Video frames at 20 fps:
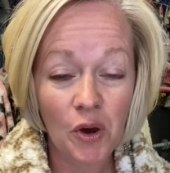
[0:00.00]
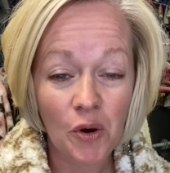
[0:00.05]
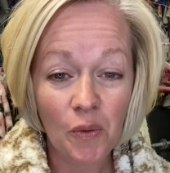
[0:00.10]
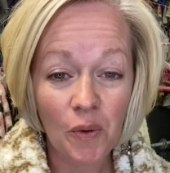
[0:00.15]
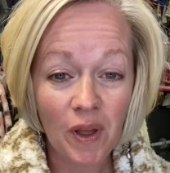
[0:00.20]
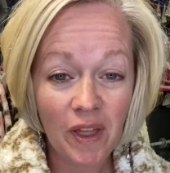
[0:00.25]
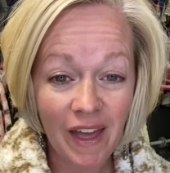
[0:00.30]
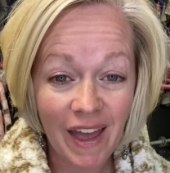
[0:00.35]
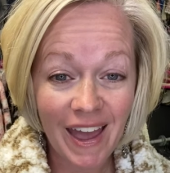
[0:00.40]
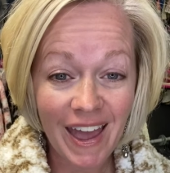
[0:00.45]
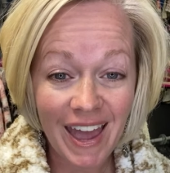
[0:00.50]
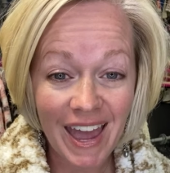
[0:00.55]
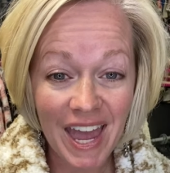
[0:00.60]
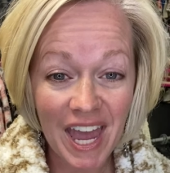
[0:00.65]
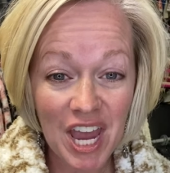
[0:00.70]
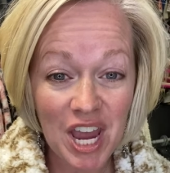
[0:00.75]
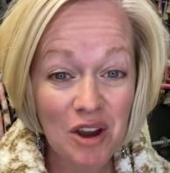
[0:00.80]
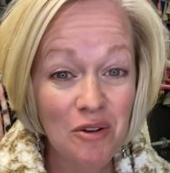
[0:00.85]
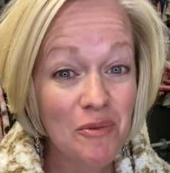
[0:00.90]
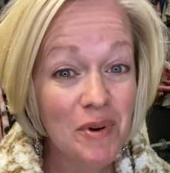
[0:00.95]
Well,
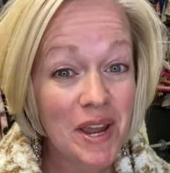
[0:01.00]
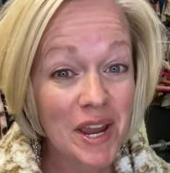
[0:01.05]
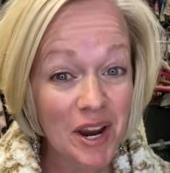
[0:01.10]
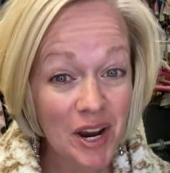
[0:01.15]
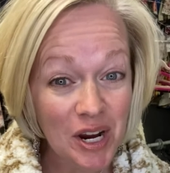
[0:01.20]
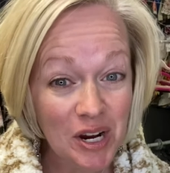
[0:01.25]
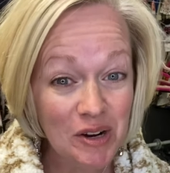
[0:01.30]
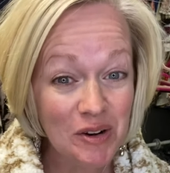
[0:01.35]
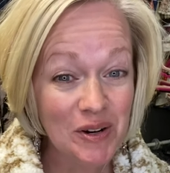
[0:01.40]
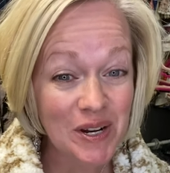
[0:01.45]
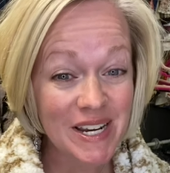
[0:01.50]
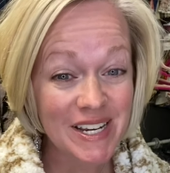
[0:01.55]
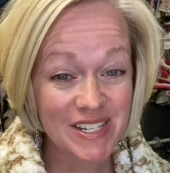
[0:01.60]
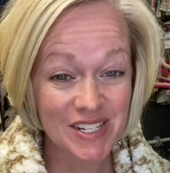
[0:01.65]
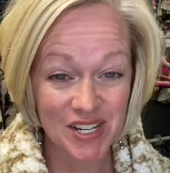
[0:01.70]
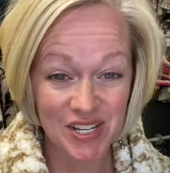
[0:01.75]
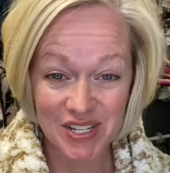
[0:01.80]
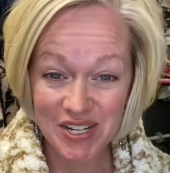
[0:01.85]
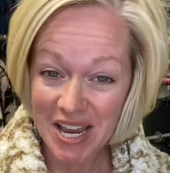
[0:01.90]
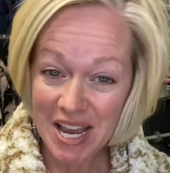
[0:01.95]
hi, we are going
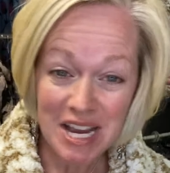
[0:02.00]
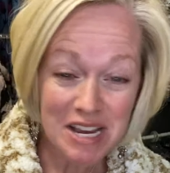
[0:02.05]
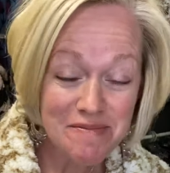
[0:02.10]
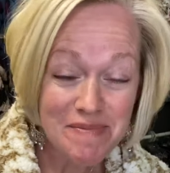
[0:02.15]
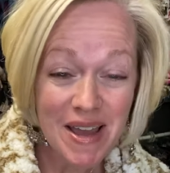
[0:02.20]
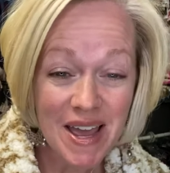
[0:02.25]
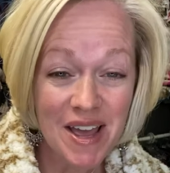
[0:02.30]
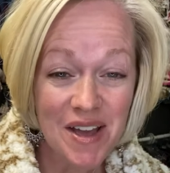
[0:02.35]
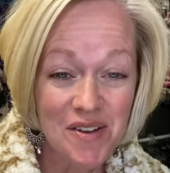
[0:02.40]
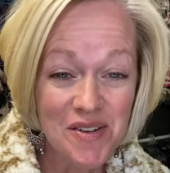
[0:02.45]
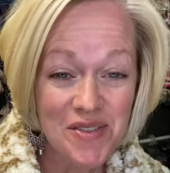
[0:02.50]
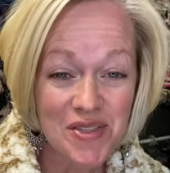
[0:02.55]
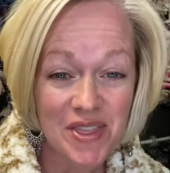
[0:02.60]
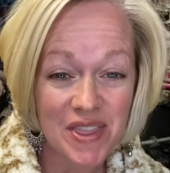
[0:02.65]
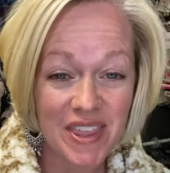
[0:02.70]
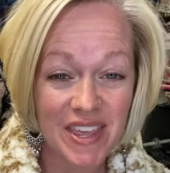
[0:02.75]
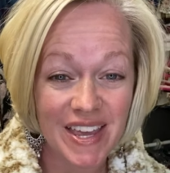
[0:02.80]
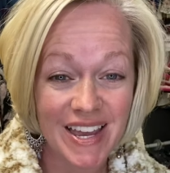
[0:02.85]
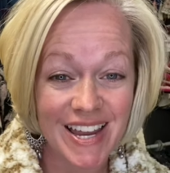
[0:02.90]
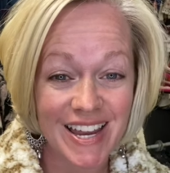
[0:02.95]
to talk
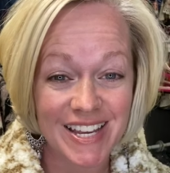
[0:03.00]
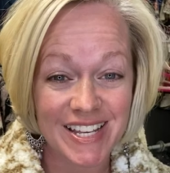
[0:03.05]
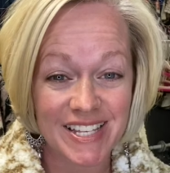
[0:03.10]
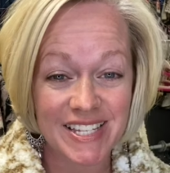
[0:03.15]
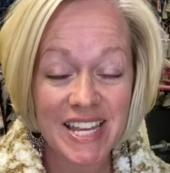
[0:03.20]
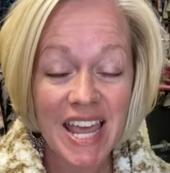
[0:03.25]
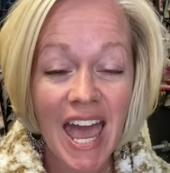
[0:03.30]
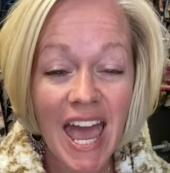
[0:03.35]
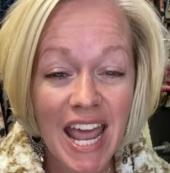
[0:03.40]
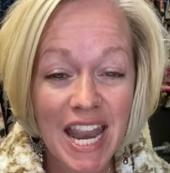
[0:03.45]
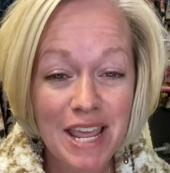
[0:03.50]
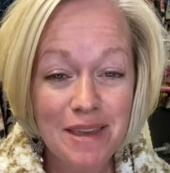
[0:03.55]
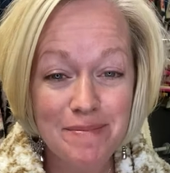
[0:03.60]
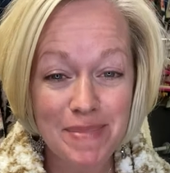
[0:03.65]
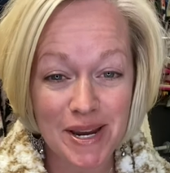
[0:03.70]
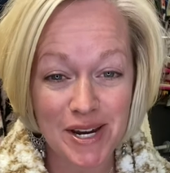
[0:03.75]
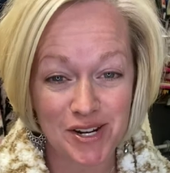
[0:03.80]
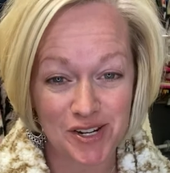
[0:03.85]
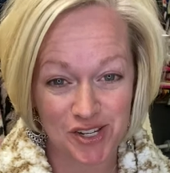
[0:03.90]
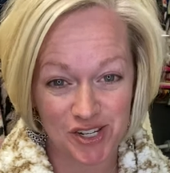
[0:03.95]
about the teddy
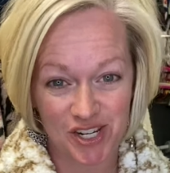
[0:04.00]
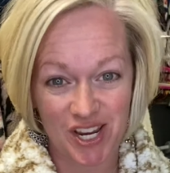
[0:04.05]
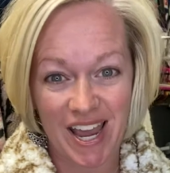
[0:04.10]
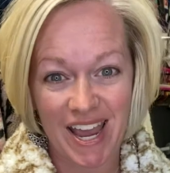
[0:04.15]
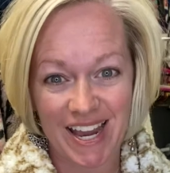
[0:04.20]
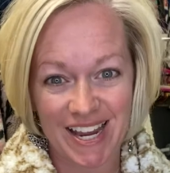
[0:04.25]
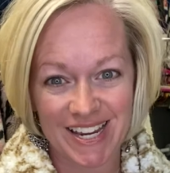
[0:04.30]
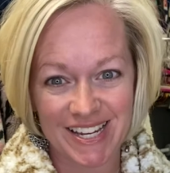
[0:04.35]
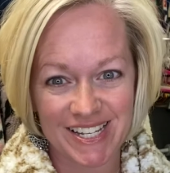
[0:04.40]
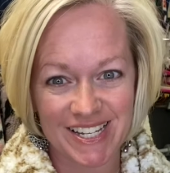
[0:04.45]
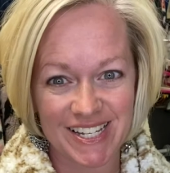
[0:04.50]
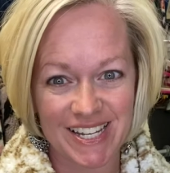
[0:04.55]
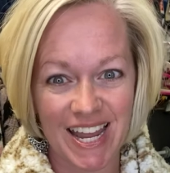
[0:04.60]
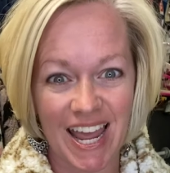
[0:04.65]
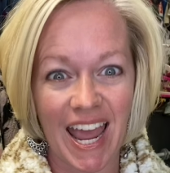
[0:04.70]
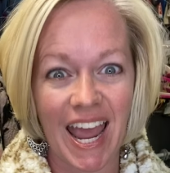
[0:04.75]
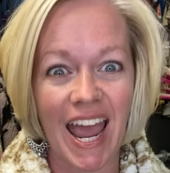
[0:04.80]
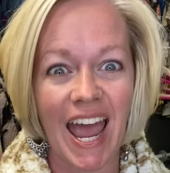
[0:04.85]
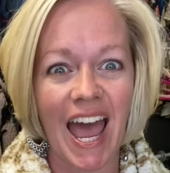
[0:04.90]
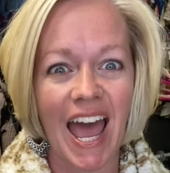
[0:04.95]
bear jacket
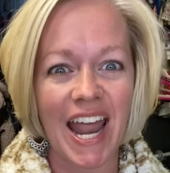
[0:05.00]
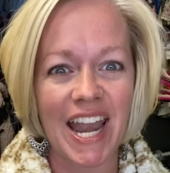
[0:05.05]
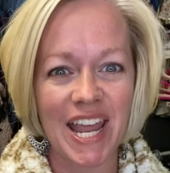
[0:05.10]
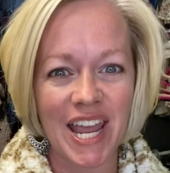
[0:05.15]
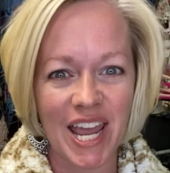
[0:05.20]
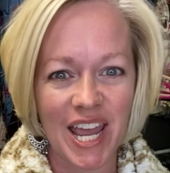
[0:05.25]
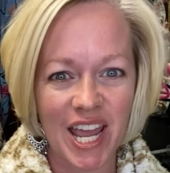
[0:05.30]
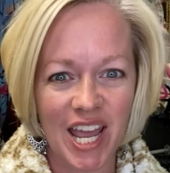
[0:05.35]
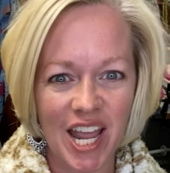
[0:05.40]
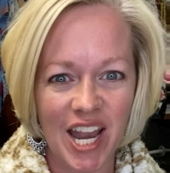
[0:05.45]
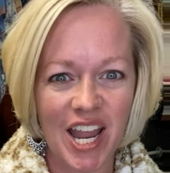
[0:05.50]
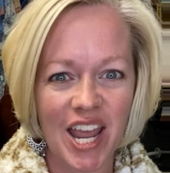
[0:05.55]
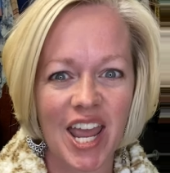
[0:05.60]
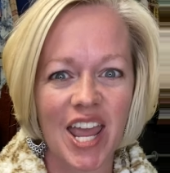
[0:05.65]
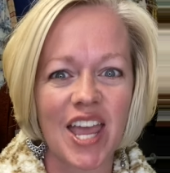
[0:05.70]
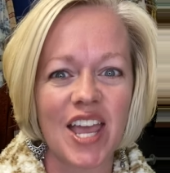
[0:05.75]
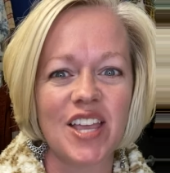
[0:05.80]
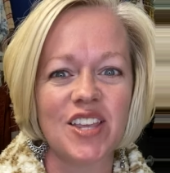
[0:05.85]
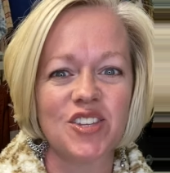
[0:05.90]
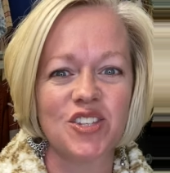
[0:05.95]
today, and it
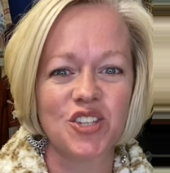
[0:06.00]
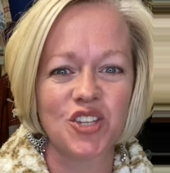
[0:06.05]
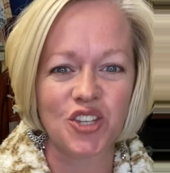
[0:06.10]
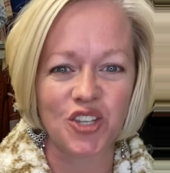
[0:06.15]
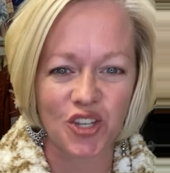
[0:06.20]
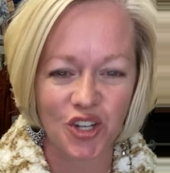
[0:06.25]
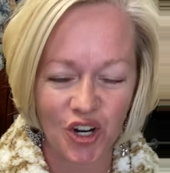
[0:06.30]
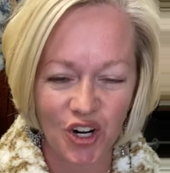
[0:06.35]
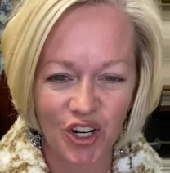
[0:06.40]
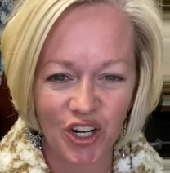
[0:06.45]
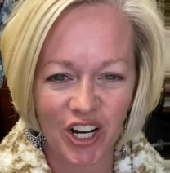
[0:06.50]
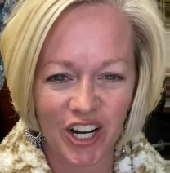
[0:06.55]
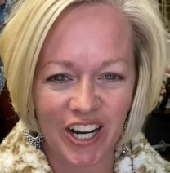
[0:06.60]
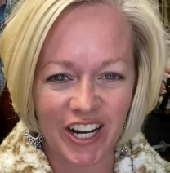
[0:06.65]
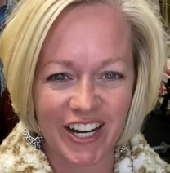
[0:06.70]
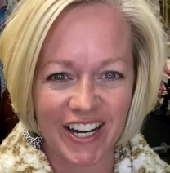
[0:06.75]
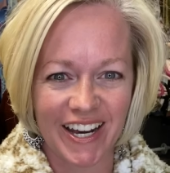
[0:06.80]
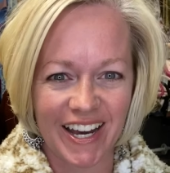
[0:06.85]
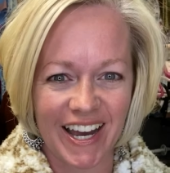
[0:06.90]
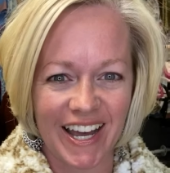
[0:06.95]
is
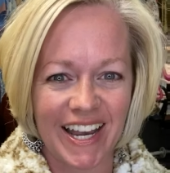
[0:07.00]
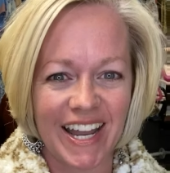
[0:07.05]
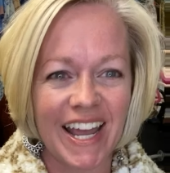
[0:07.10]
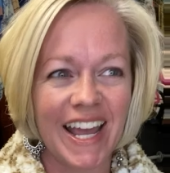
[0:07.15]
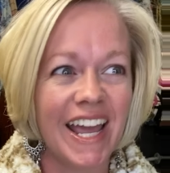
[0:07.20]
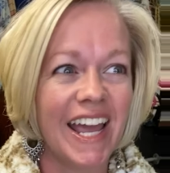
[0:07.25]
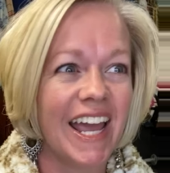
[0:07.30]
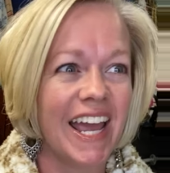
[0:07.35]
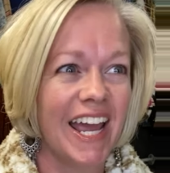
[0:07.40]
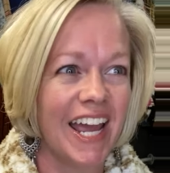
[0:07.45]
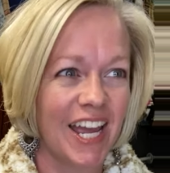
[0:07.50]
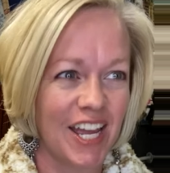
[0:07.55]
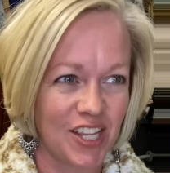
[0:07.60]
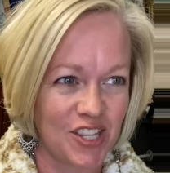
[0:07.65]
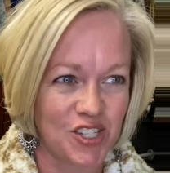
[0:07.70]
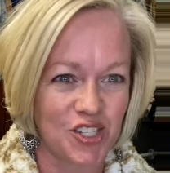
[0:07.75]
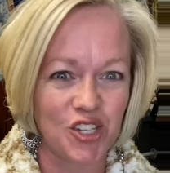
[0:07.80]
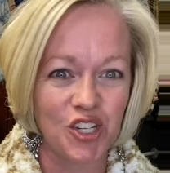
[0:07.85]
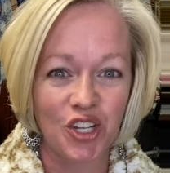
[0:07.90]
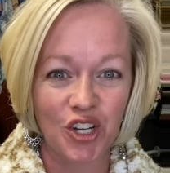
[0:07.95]
good.
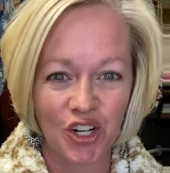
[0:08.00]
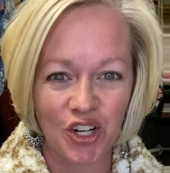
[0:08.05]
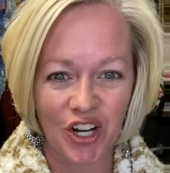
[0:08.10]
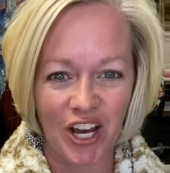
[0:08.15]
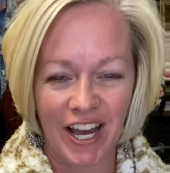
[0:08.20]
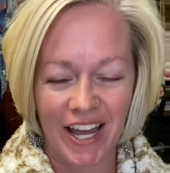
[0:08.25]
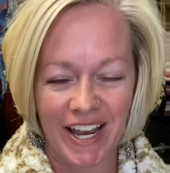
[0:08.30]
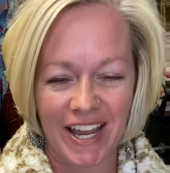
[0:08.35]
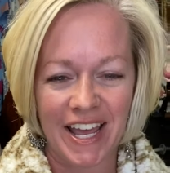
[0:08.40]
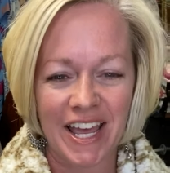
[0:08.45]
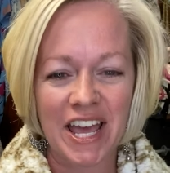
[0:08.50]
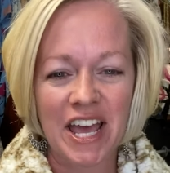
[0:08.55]
It's good.